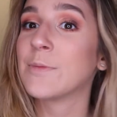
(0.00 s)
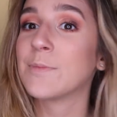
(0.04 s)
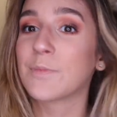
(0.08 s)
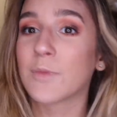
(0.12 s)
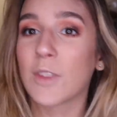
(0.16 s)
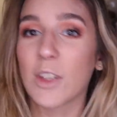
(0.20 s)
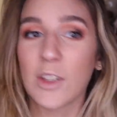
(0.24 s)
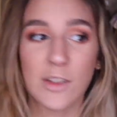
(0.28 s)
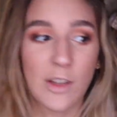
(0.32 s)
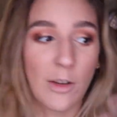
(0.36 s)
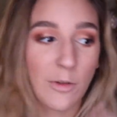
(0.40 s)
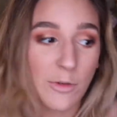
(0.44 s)

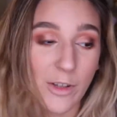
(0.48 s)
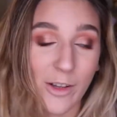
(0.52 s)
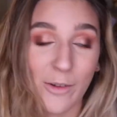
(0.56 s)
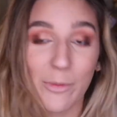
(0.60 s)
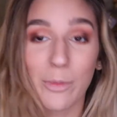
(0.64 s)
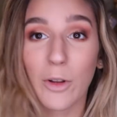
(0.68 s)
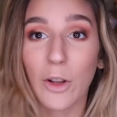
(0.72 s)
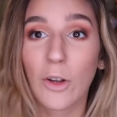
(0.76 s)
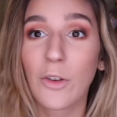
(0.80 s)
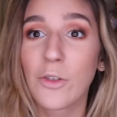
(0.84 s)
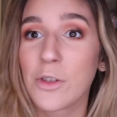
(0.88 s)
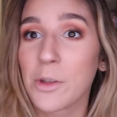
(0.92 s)
because I was
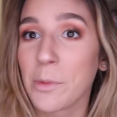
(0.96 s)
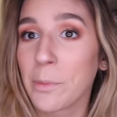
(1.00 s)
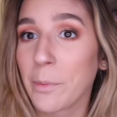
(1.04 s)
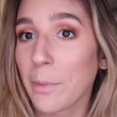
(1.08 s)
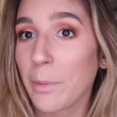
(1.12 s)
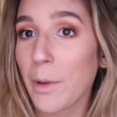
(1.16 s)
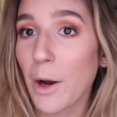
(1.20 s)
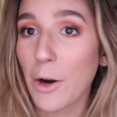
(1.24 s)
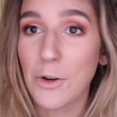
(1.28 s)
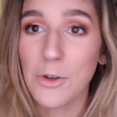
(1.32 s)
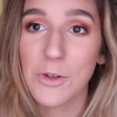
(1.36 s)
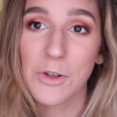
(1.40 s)
up close and
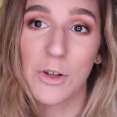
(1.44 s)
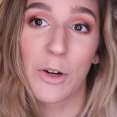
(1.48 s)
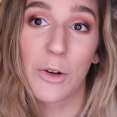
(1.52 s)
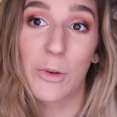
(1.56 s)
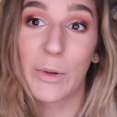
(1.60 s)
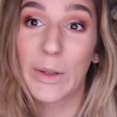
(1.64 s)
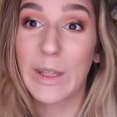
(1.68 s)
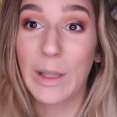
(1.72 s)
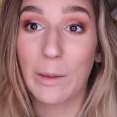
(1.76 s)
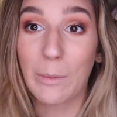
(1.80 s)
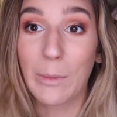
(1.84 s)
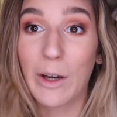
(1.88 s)
personal
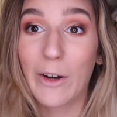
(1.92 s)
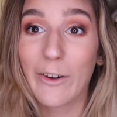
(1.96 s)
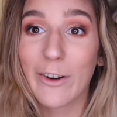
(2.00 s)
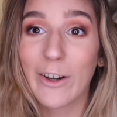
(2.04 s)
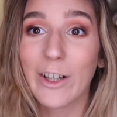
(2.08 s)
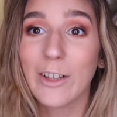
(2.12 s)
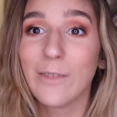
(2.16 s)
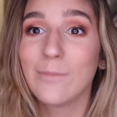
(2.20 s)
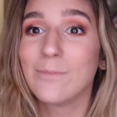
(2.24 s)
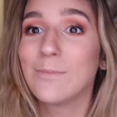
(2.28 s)
with the mirror,